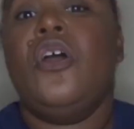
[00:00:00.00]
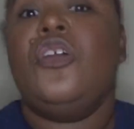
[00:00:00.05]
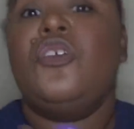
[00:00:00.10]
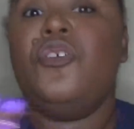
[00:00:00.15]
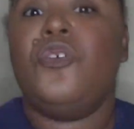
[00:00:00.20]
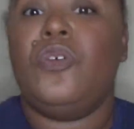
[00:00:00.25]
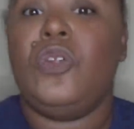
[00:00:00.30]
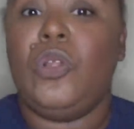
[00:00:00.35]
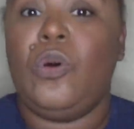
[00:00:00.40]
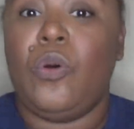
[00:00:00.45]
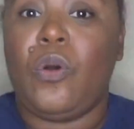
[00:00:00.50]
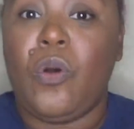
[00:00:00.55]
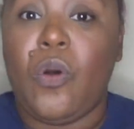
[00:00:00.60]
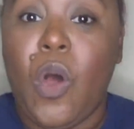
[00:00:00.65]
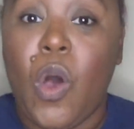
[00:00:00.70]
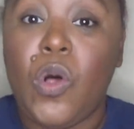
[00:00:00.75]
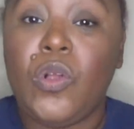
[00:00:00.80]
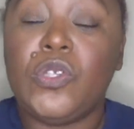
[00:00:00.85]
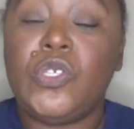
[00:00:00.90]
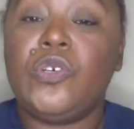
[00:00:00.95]
your local
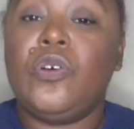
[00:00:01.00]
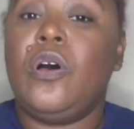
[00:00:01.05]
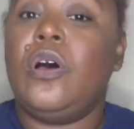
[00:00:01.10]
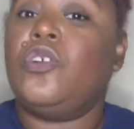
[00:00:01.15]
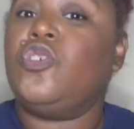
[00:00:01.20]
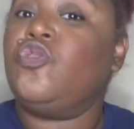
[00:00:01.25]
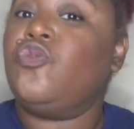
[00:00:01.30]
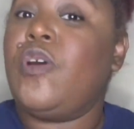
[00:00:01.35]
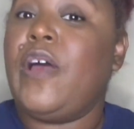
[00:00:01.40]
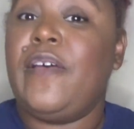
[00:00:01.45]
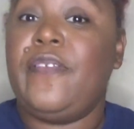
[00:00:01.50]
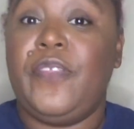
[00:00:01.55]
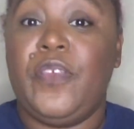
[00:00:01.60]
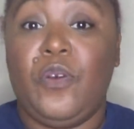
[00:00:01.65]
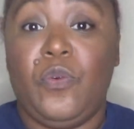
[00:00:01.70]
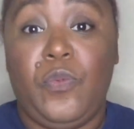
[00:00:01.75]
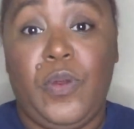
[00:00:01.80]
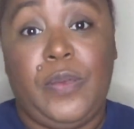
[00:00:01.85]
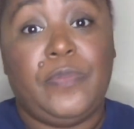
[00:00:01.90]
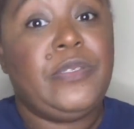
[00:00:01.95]
Ulta or try their
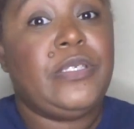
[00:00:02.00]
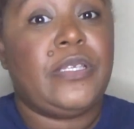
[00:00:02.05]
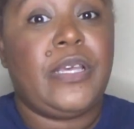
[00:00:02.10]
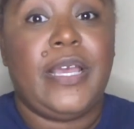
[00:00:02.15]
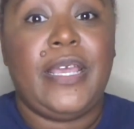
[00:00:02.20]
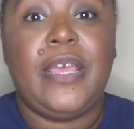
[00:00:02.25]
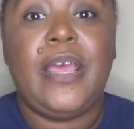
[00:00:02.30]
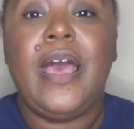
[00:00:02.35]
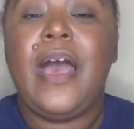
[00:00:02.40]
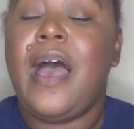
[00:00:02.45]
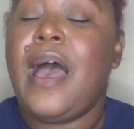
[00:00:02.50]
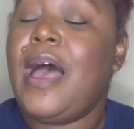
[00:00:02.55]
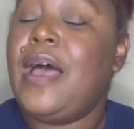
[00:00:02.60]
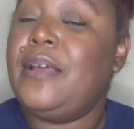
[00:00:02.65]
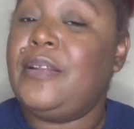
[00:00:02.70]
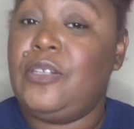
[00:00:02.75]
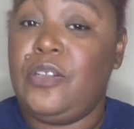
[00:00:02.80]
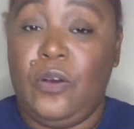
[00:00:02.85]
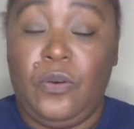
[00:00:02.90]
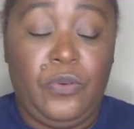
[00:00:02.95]
website. I
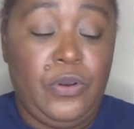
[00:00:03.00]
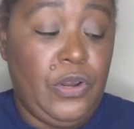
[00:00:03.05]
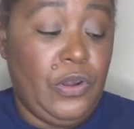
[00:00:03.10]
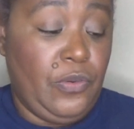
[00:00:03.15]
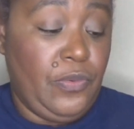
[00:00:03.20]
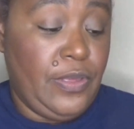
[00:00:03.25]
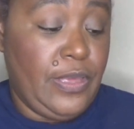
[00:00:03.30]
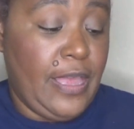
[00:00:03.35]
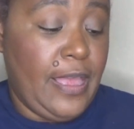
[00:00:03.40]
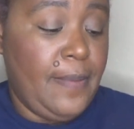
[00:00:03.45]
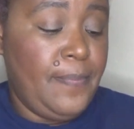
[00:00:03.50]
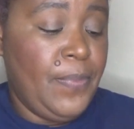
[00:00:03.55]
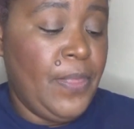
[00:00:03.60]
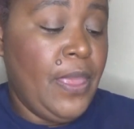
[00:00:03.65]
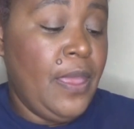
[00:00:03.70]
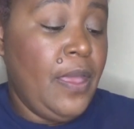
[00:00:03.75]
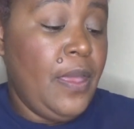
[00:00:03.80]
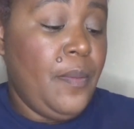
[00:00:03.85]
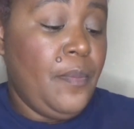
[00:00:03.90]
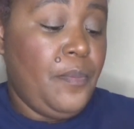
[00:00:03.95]
don't know yet.
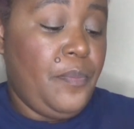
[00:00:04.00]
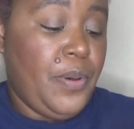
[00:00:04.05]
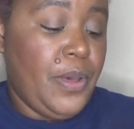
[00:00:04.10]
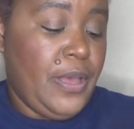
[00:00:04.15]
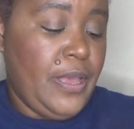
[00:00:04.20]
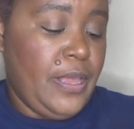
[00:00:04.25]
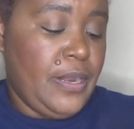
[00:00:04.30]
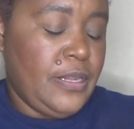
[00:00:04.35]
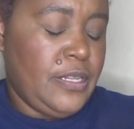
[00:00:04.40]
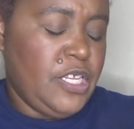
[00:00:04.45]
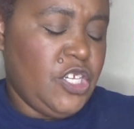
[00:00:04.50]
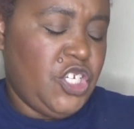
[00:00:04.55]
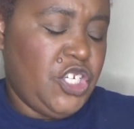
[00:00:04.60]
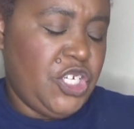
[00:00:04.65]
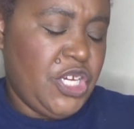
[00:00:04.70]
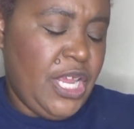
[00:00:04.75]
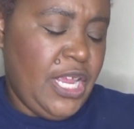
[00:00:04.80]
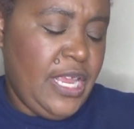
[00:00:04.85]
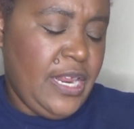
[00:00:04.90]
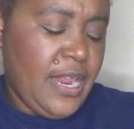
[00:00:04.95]
But the
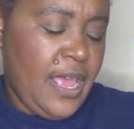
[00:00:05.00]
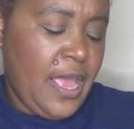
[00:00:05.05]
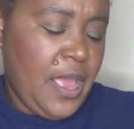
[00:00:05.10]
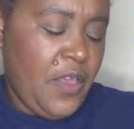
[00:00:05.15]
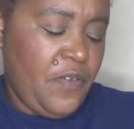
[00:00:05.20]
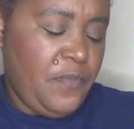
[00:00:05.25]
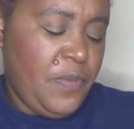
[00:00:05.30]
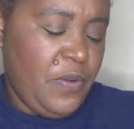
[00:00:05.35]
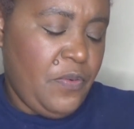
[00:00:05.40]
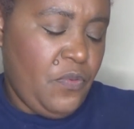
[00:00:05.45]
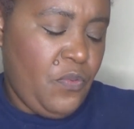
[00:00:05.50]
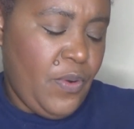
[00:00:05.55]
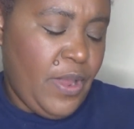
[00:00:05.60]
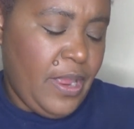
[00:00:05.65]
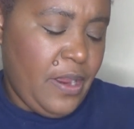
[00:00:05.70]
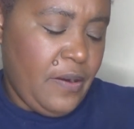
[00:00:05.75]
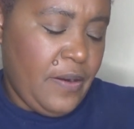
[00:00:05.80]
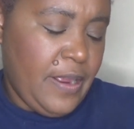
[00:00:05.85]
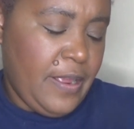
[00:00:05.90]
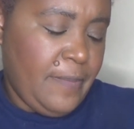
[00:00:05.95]
shade I have been
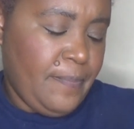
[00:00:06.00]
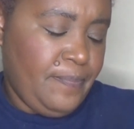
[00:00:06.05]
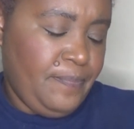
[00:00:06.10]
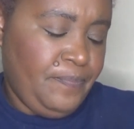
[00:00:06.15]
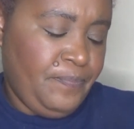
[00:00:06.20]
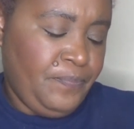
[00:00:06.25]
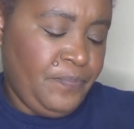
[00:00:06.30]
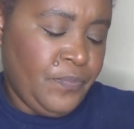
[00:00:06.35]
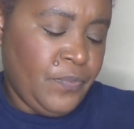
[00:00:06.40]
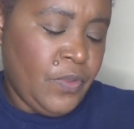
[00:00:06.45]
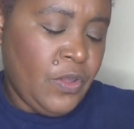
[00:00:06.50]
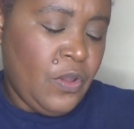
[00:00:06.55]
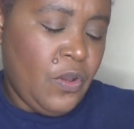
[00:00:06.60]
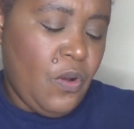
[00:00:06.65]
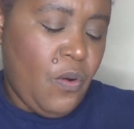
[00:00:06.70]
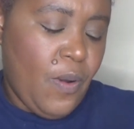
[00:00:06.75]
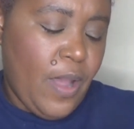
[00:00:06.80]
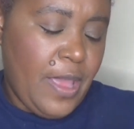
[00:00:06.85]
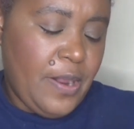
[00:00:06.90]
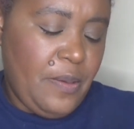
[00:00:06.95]
wearing
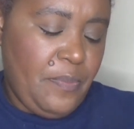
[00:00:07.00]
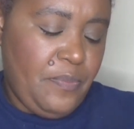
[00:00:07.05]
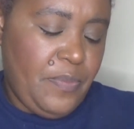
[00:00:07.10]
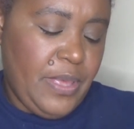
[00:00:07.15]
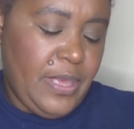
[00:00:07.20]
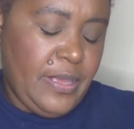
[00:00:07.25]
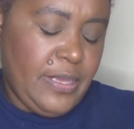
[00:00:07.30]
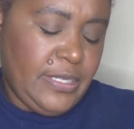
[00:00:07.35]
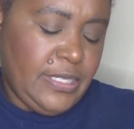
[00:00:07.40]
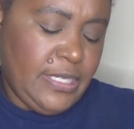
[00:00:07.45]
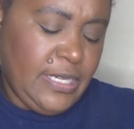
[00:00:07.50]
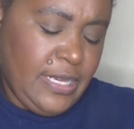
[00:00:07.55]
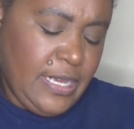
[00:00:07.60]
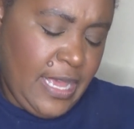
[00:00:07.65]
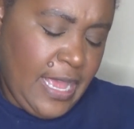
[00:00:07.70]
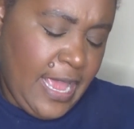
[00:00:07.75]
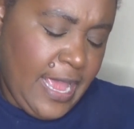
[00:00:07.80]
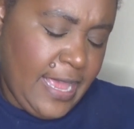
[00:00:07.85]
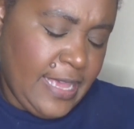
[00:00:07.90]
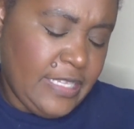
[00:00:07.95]
quite a bit
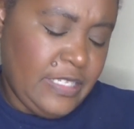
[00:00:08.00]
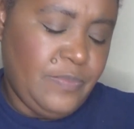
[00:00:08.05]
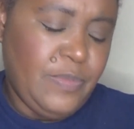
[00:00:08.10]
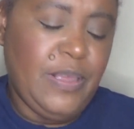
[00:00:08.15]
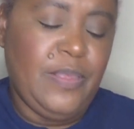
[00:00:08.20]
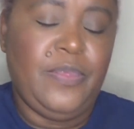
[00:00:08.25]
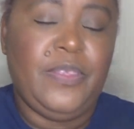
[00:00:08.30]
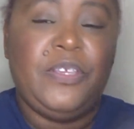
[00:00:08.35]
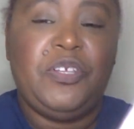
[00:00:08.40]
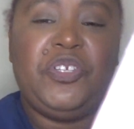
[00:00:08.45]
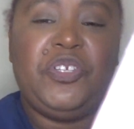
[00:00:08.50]
has been this